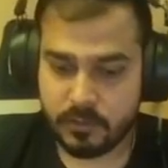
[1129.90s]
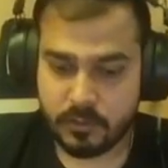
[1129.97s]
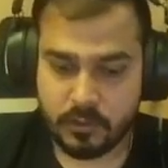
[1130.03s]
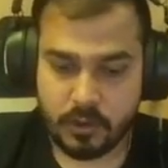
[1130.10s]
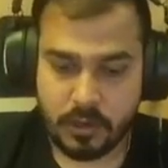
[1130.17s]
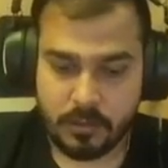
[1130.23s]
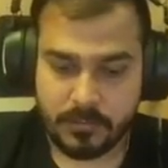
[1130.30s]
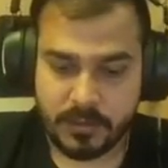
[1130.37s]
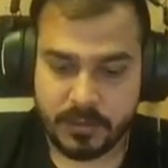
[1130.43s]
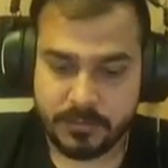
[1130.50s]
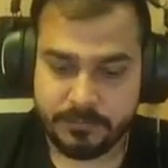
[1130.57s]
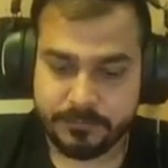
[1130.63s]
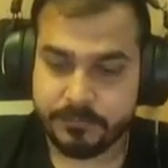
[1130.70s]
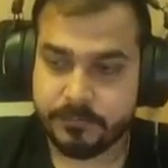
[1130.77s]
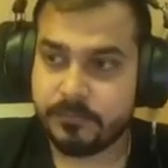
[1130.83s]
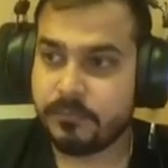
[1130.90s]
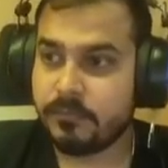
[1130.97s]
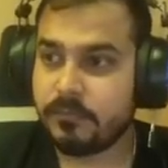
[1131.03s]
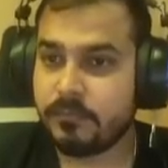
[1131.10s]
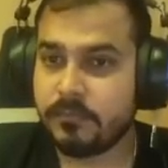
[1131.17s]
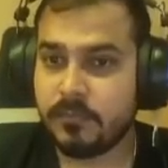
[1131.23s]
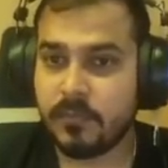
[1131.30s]
comma,
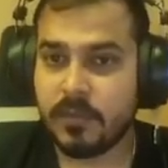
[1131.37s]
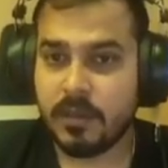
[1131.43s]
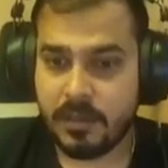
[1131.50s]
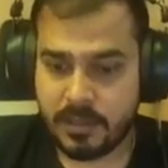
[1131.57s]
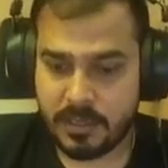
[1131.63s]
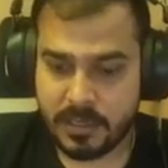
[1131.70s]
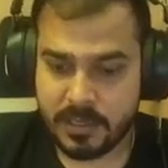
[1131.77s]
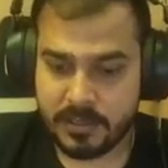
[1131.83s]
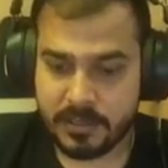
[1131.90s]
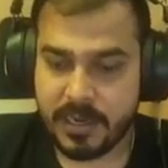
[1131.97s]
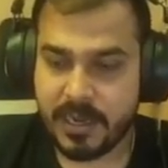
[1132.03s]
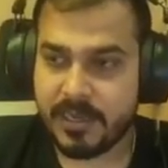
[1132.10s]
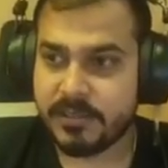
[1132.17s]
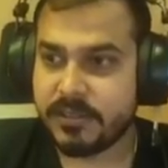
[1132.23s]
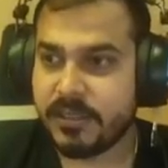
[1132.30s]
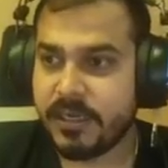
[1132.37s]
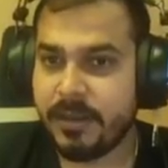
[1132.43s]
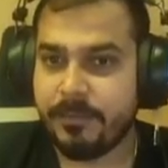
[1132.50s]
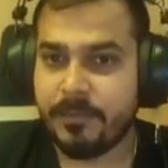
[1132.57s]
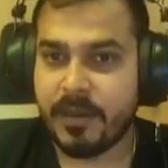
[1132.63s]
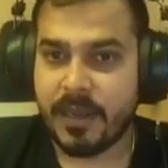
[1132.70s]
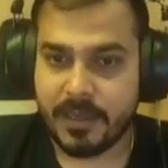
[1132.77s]
and last
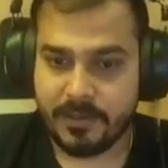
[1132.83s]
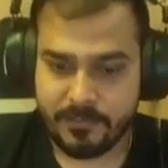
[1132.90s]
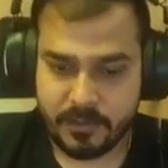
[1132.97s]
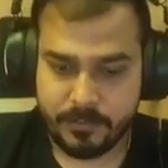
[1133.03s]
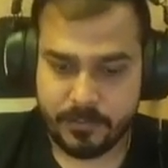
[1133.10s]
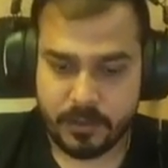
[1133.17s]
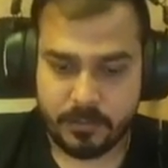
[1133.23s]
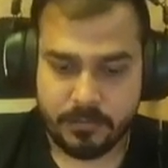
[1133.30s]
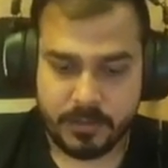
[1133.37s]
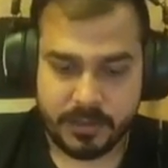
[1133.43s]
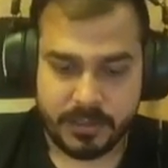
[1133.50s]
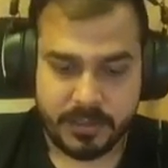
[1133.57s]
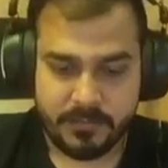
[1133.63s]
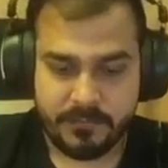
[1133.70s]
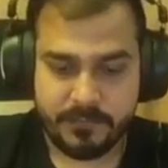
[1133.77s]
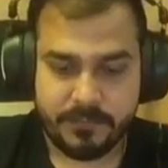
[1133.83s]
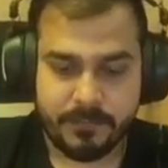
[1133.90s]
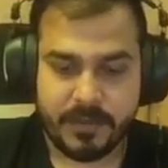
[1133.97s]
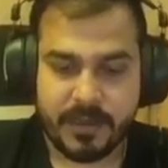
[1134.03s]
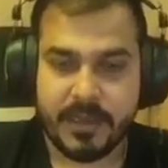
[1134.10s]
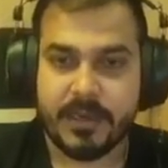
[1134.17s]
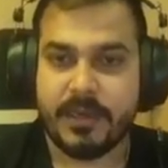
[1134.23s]
name I will probably give
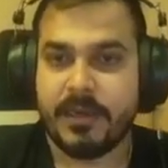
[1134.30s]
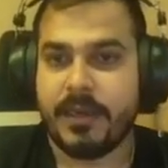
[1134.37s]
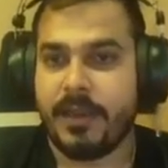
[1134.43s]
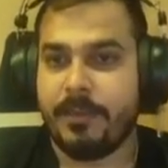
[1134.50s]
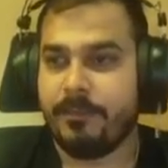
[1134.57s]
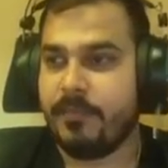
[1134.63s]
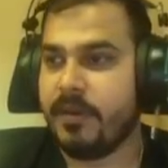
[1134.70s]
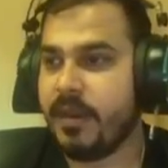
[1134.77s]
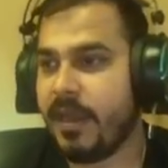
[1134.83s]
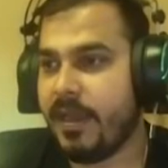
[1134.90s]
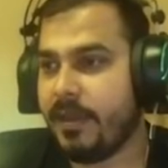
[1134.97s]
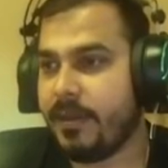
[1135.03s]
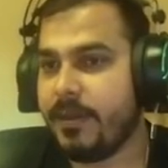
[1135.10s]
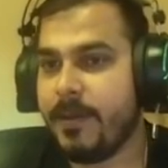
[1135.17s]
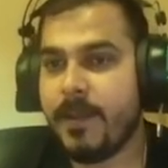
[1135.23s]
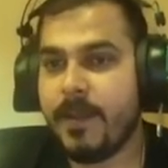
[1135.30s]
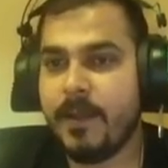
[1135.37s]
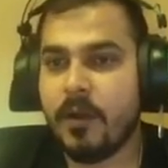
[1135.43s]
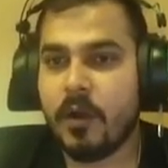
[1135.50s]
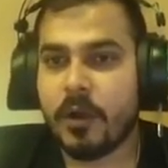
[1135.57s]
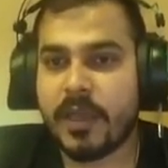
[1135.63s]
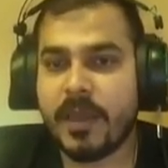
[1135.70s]
my name 9.
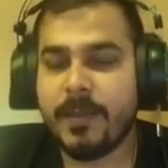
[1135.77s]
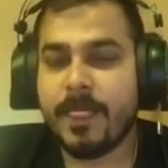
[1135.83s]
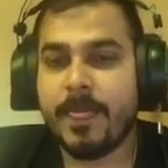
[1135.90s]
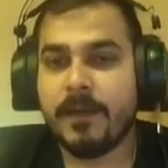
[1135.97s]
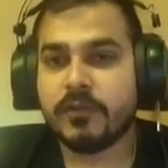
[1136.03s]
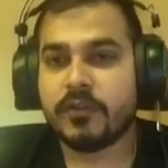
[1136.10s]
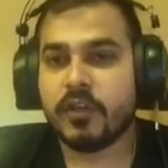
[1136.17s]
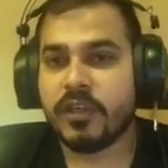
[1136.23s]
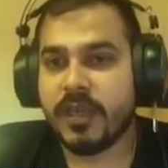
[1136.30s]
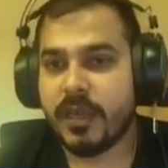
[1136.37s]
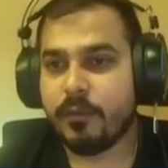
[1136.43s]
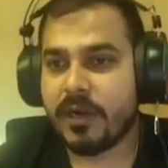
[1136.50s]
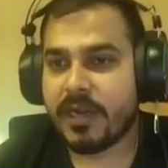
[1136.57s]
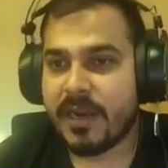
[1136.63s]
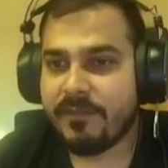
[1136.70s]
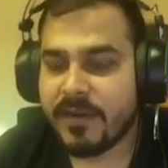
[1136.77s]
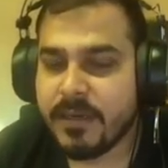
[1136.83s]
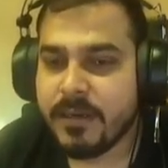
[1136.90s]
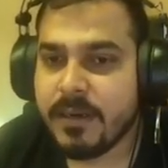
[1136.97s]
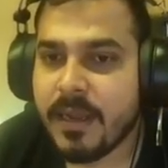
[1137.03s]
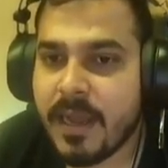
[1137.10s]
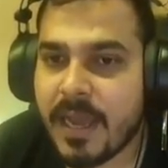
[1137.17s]
Okay, so here what I've
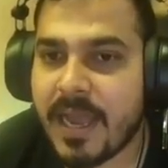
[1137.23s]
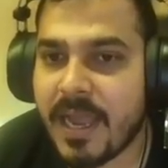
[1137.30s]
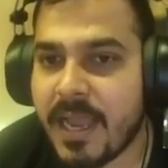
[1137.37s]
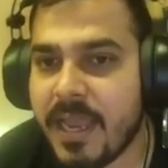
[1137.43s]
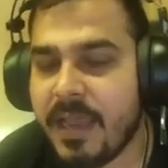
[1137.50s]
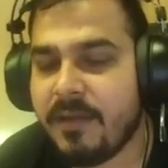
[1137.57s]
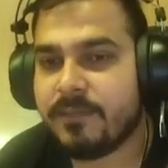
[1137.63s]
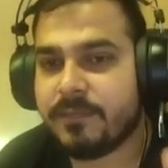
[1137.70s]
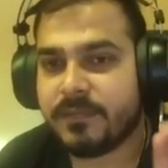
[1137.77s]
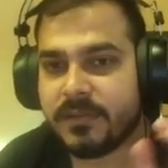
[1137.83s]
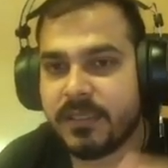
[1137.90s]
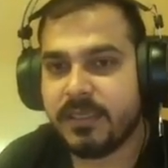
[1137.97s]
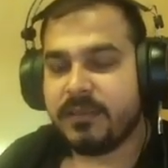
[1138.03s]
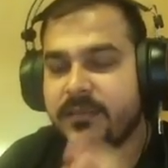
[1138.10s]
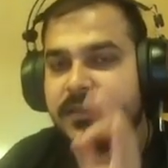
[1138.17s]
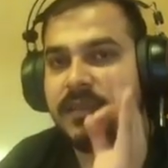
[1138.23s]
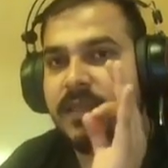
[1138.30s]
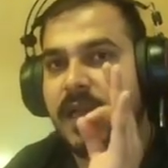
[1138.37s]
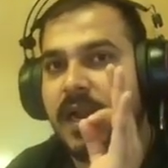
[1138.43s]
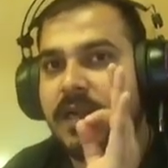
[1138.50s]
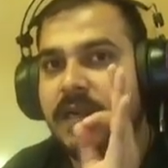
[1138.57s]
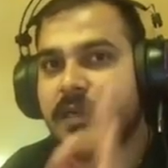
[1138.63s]
done, I have
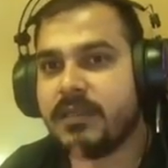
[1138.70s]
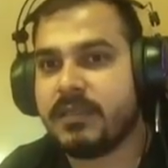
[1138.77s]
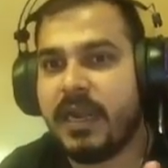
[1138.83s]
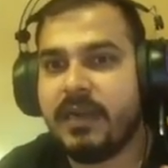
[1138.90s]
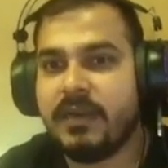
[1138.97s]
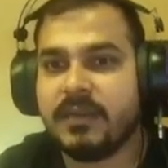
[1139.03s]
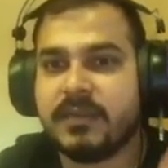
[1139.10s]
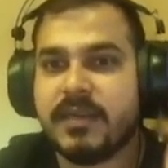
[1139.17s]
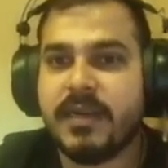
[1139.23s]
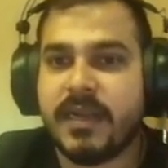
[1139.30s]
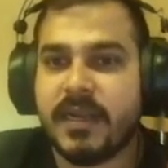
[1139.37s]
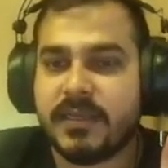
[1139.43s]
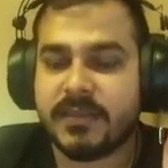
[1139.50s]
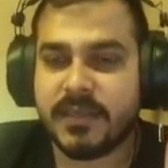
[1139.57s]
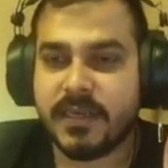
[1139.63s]
understand the syntax.